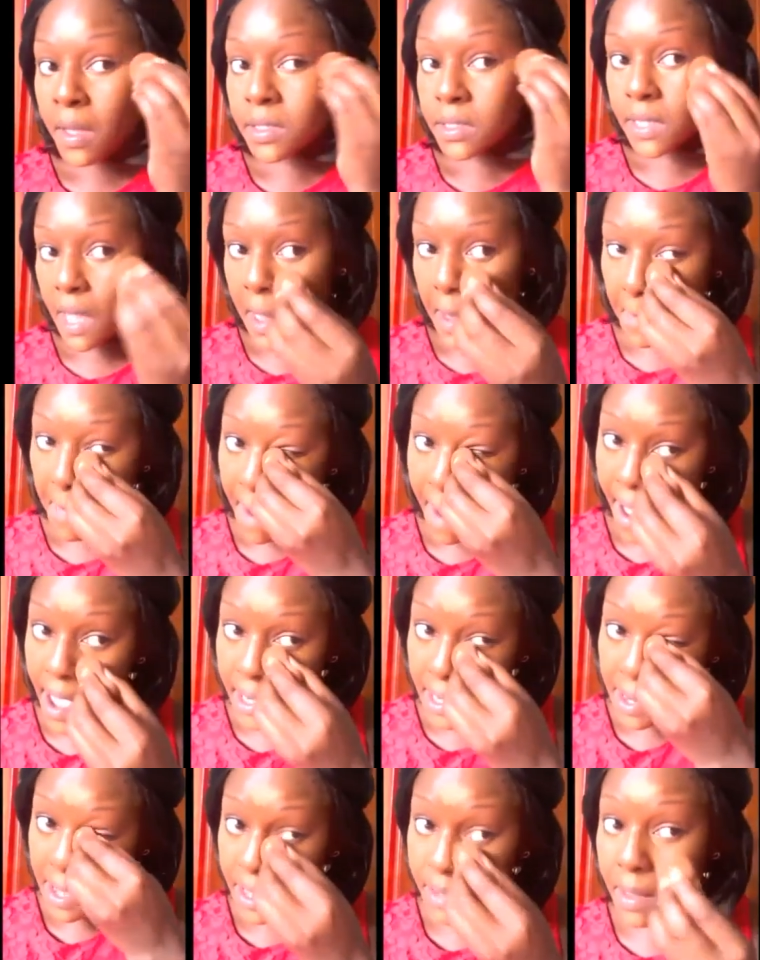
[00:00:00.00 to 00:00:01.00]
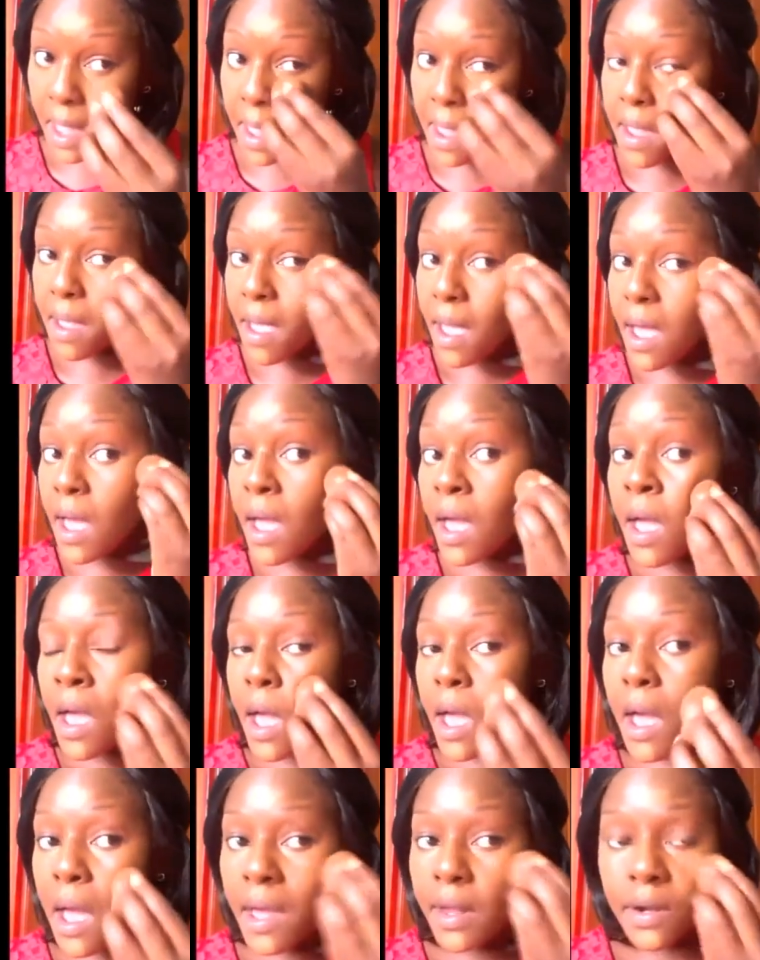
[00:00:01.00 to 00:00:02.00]
It blends so well. It's so
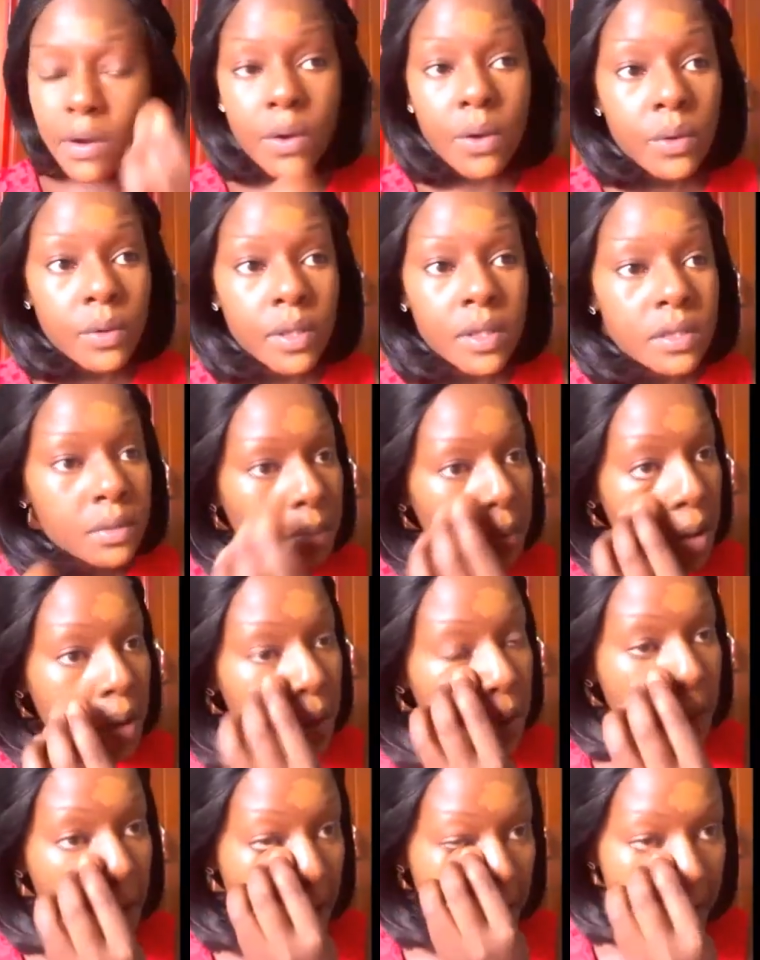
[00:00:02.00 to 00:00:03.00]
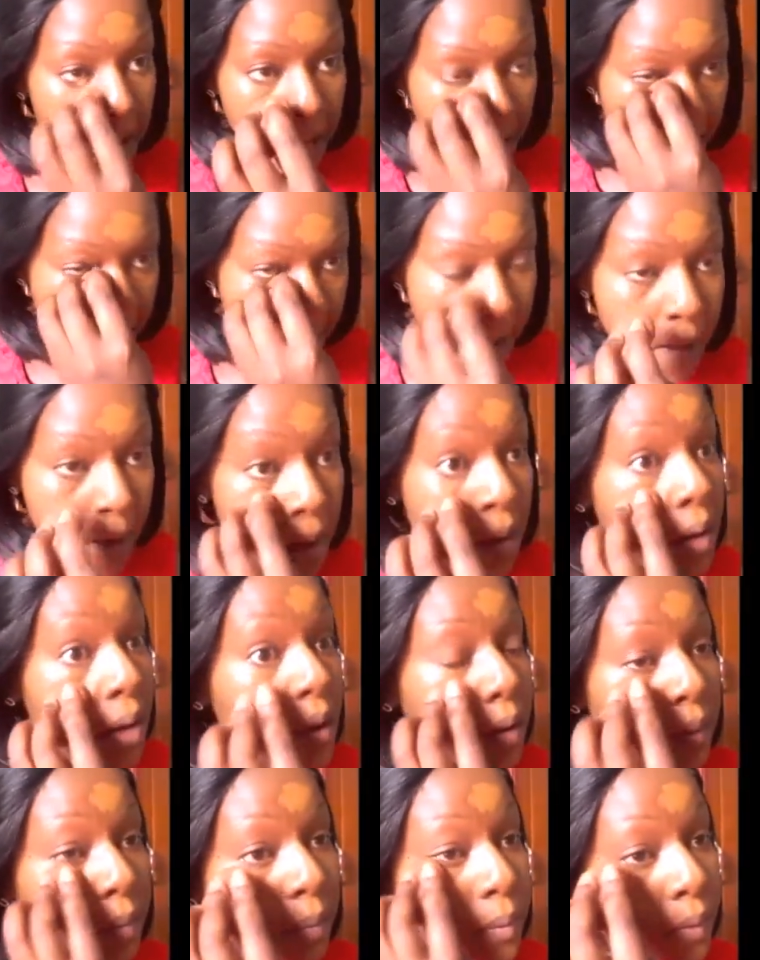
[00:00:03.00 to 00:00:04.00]
creamy and it just works
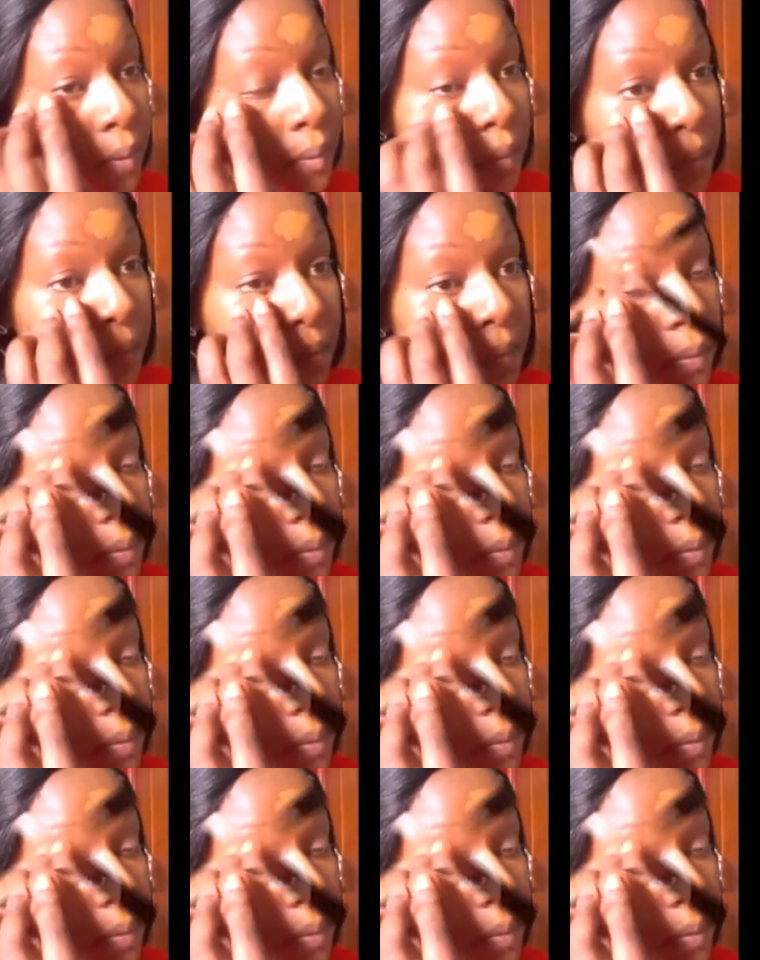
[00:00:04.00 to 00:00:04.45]
so well.